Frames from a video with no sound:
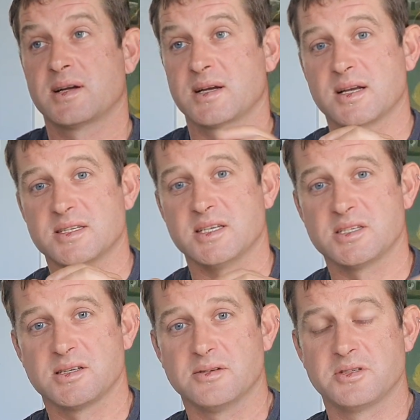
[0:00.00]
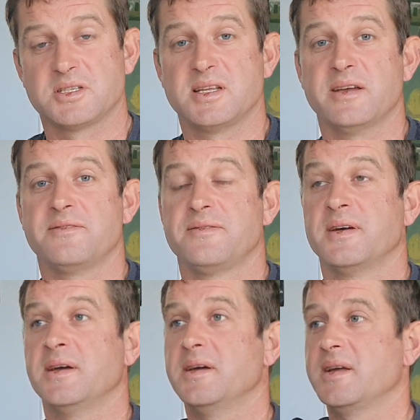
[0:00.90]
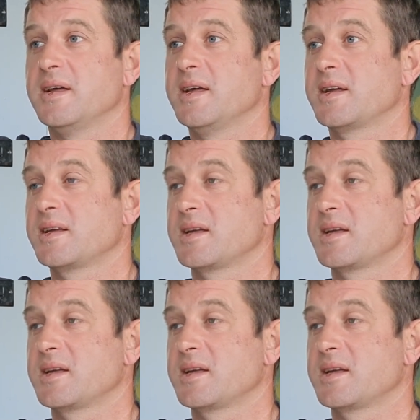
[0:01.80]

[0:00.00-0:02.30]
because it's so stiff. It